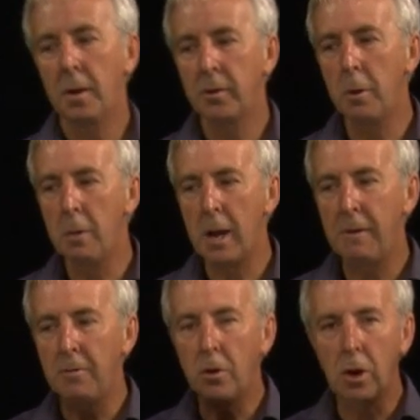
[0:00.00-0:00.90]
So we
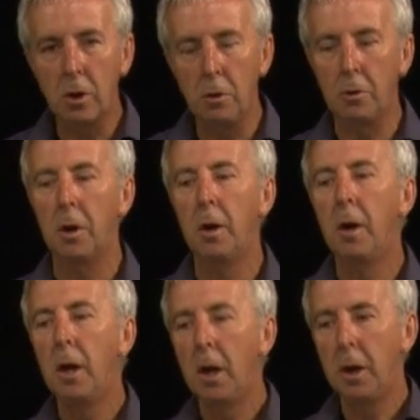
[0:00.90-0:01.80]
have to just look at,
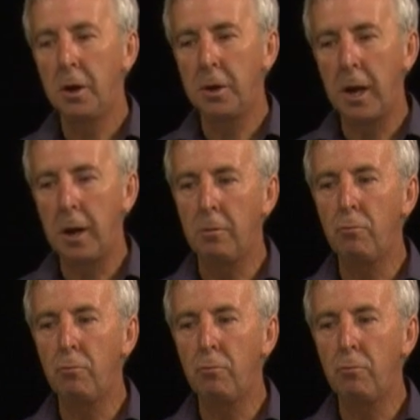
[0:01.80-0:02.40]
at uh,